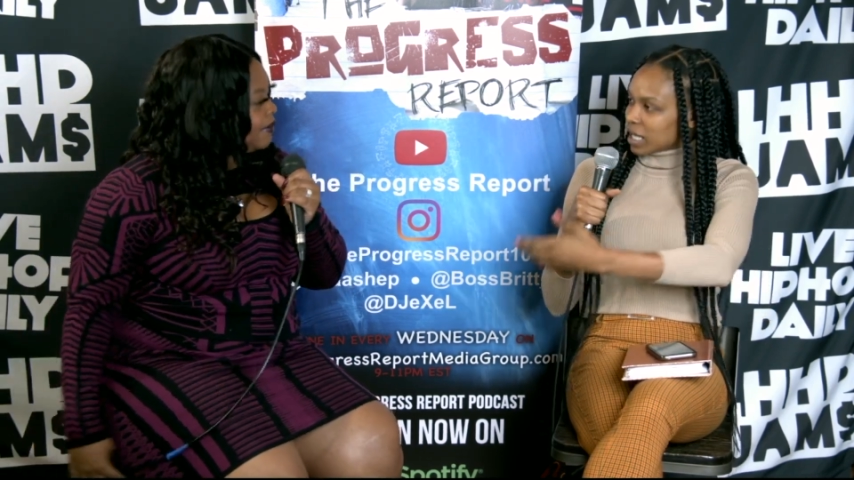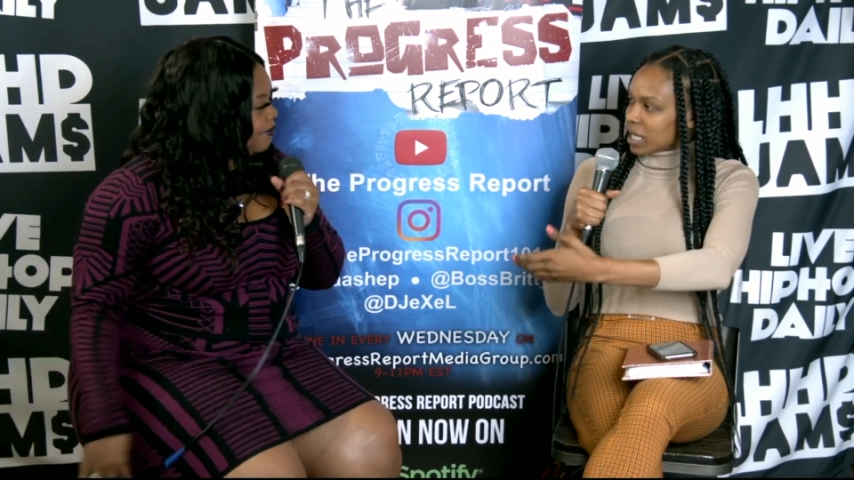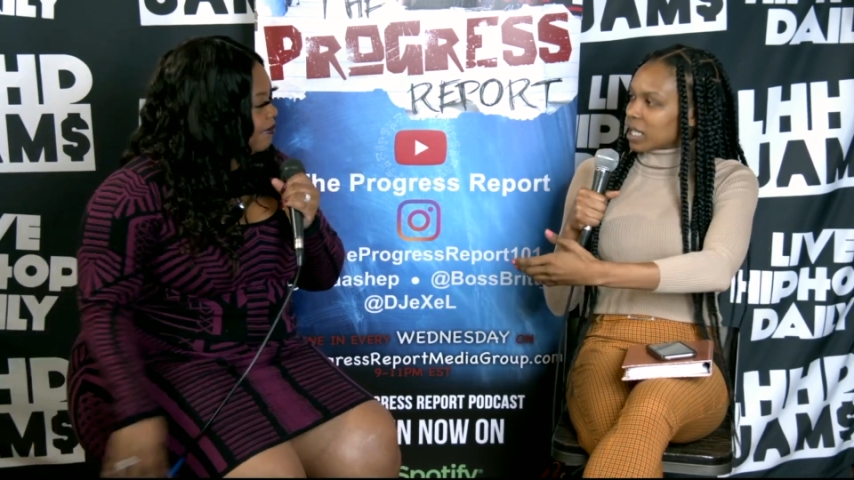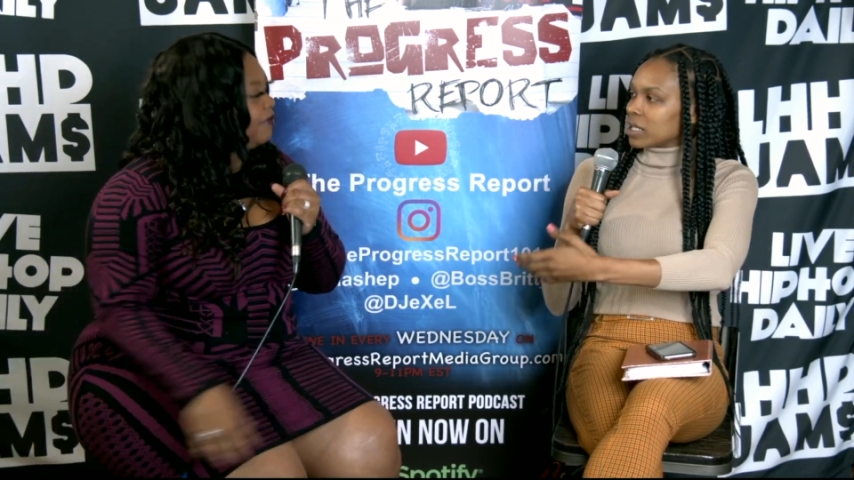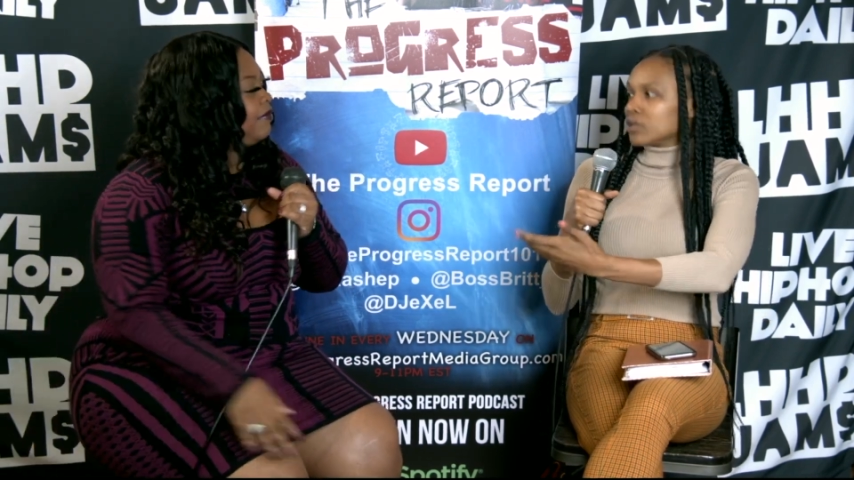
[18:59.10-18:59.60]

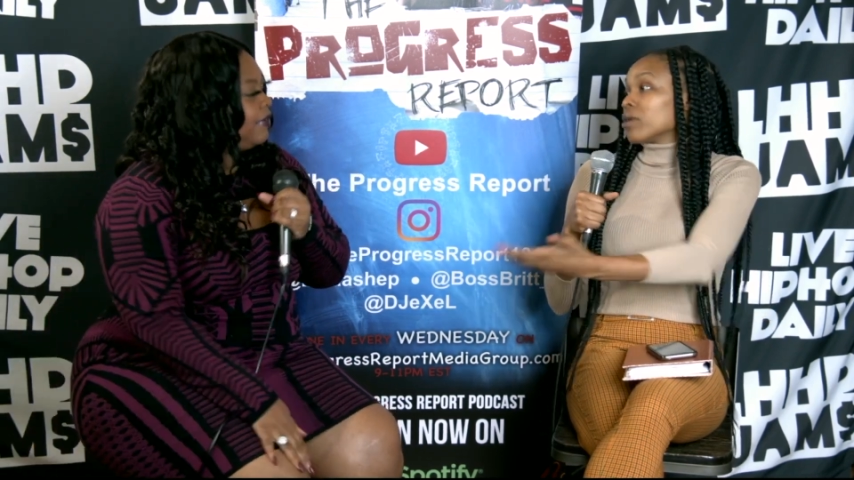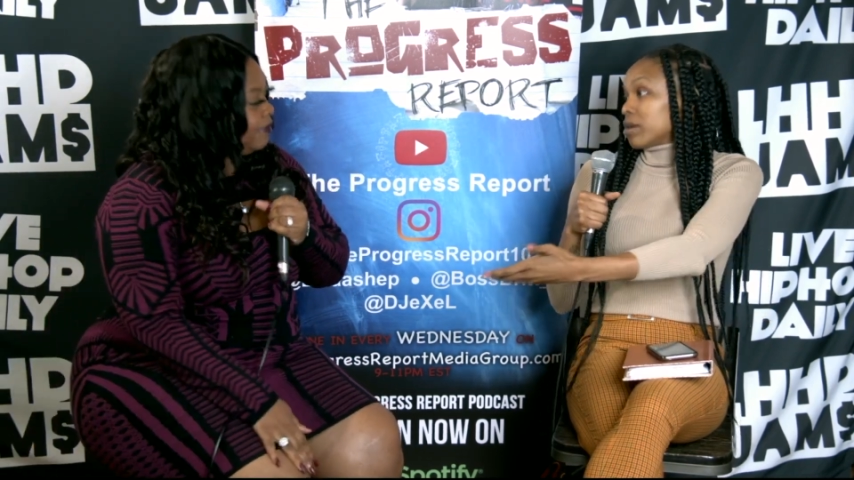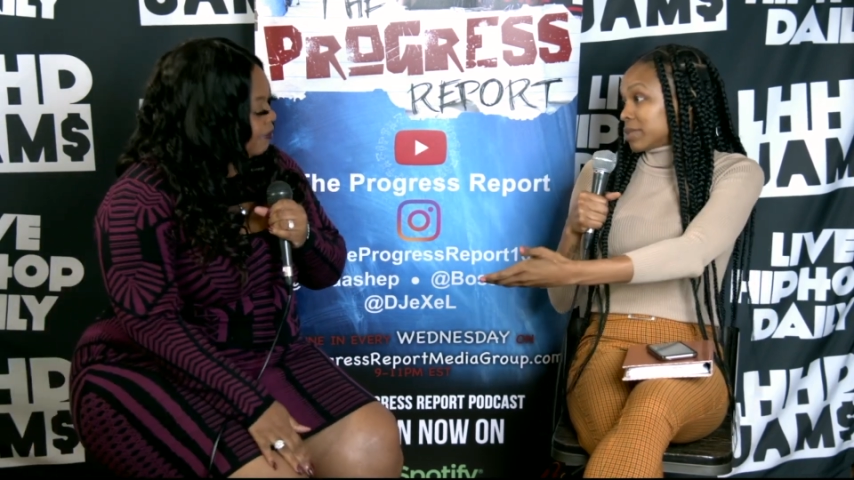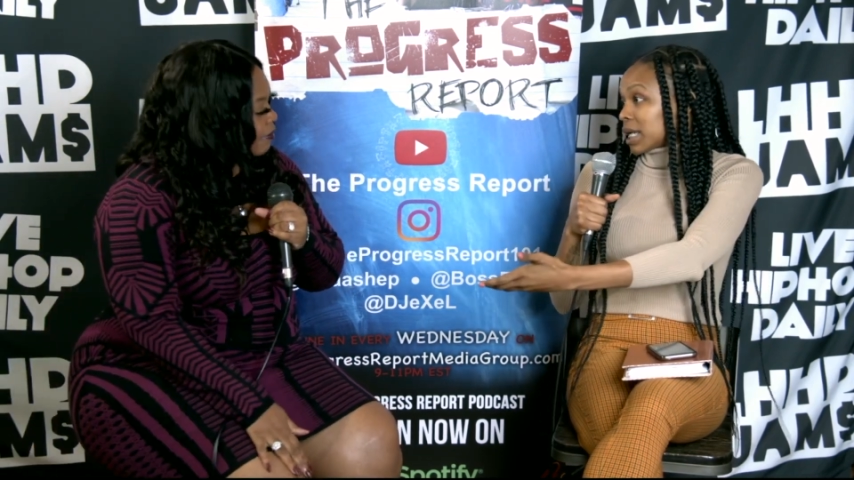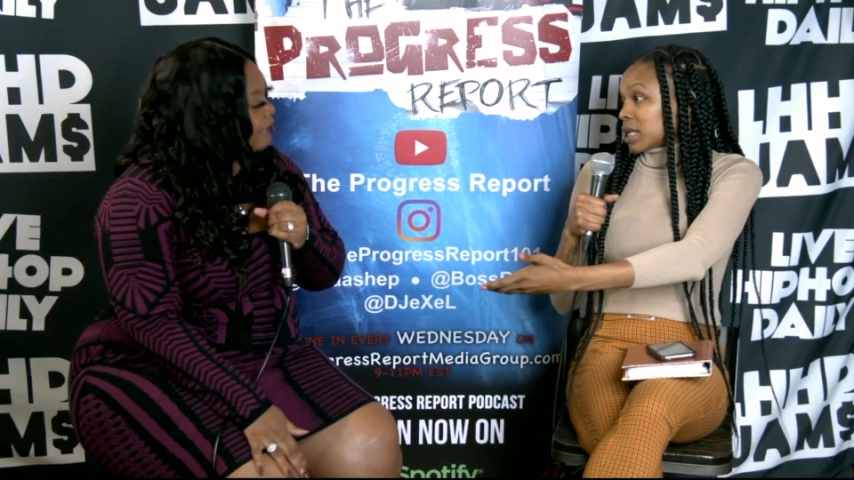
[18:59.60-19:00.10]
You know what
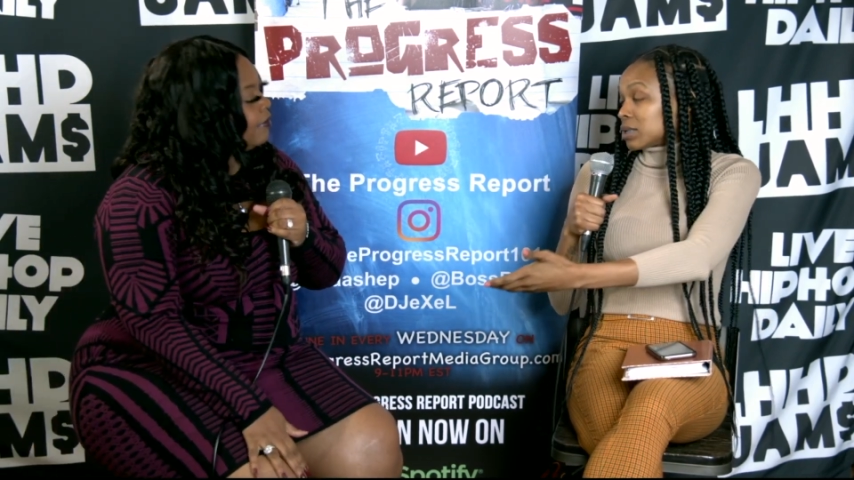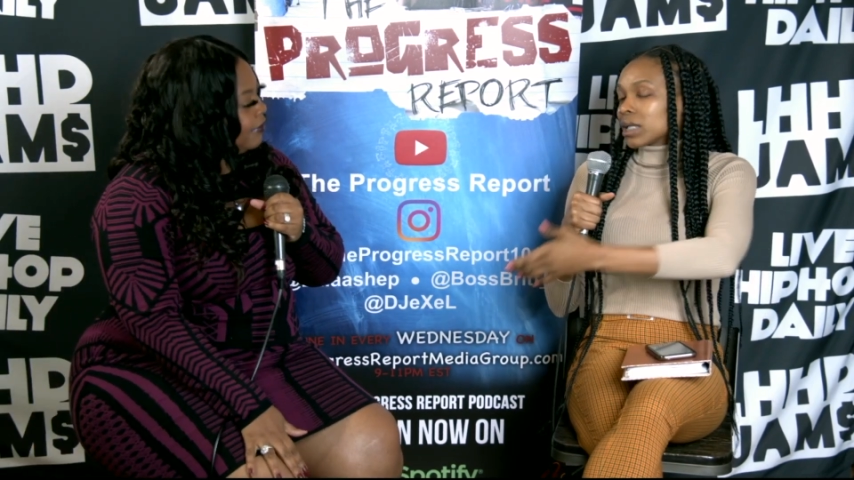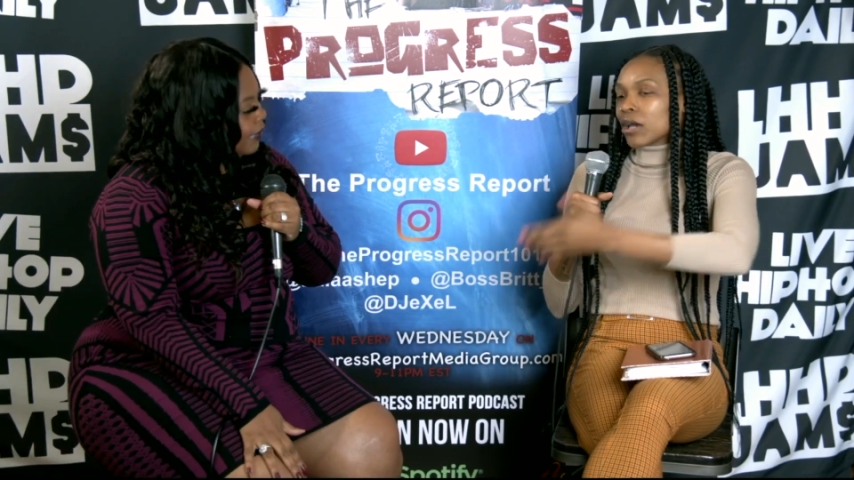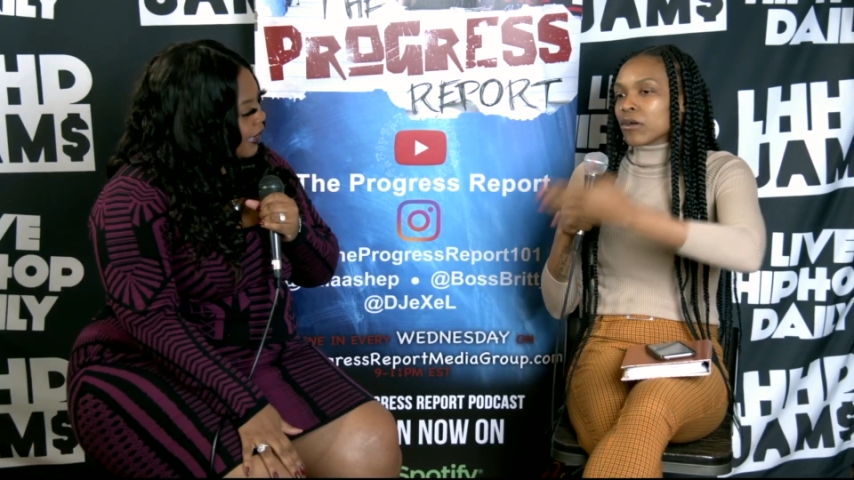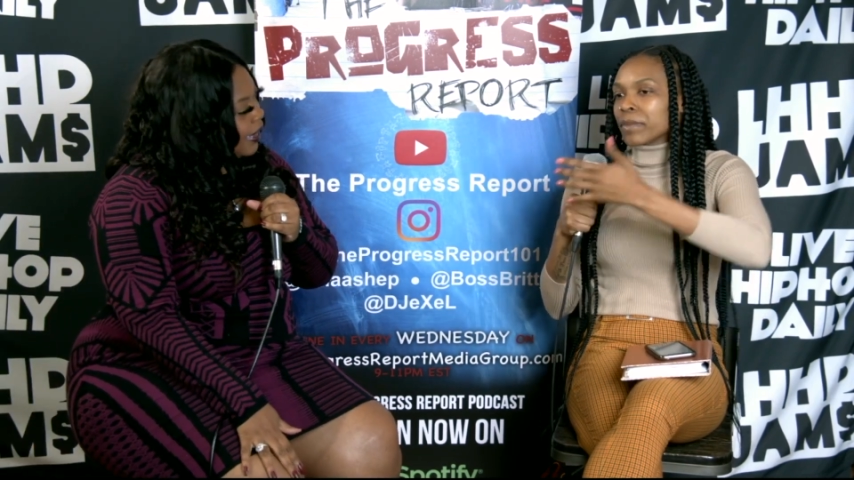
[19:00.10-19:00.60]
I'm saying? So
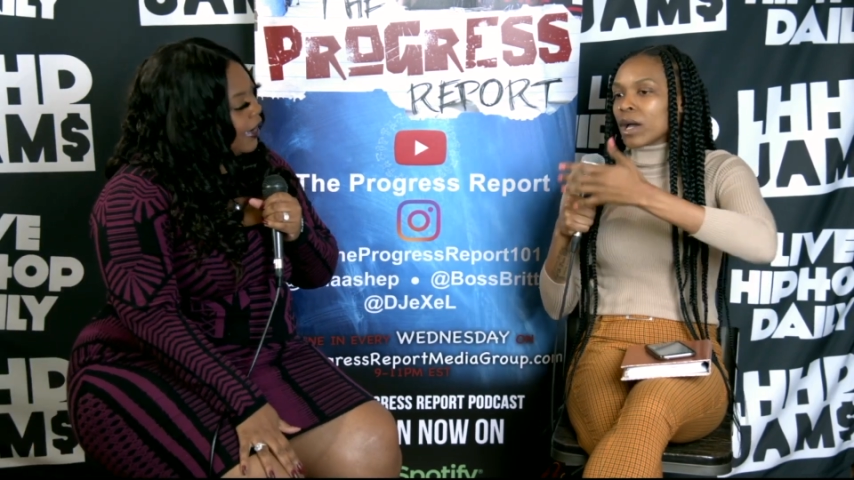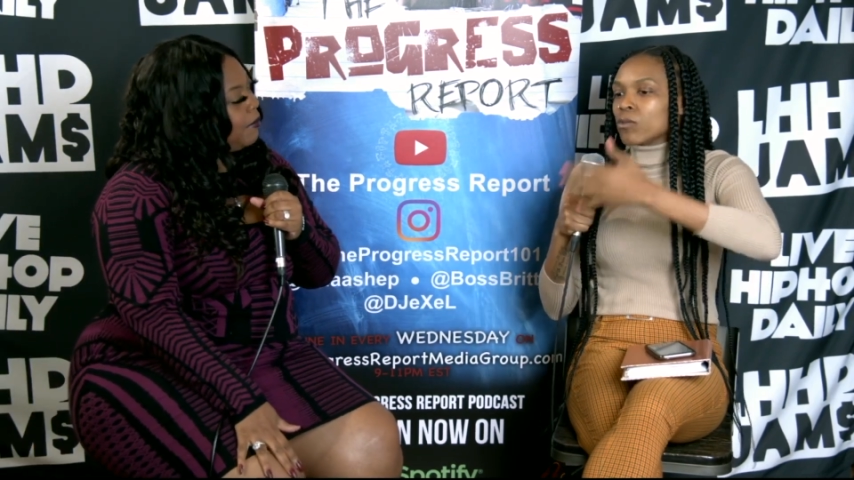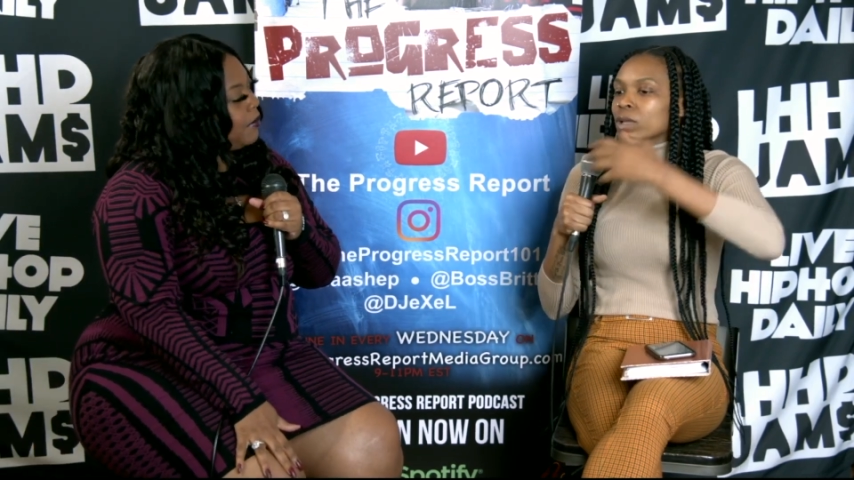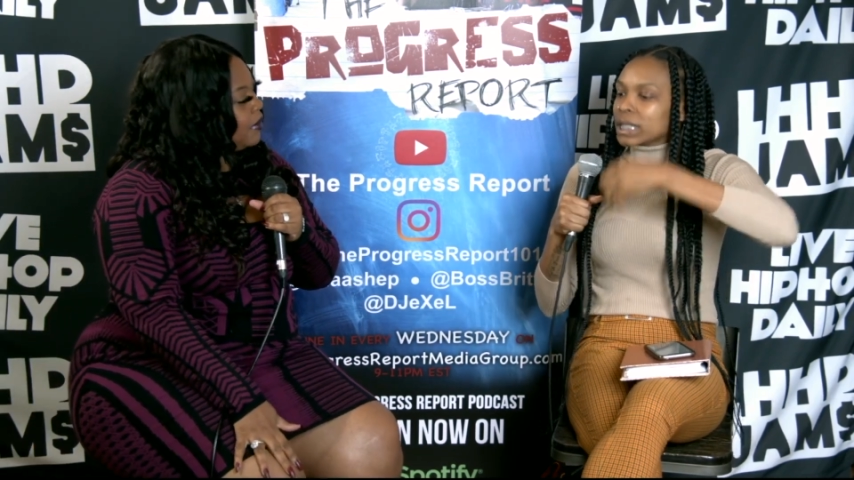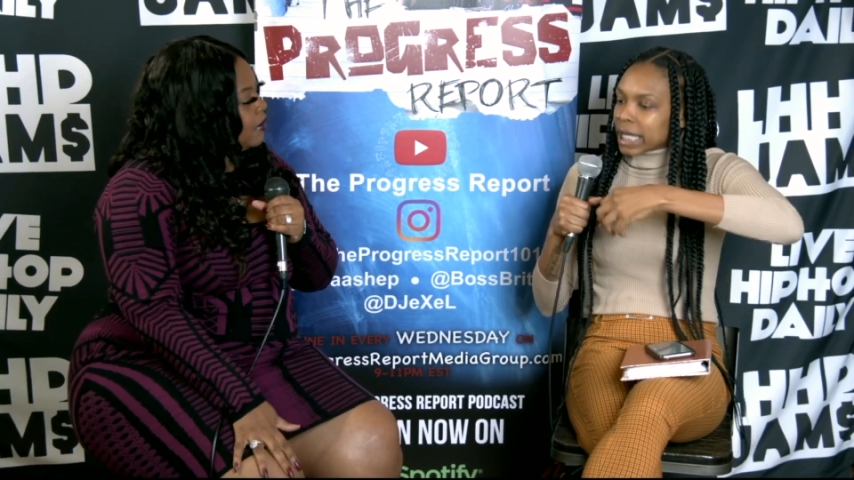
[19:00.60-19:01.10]
talk about what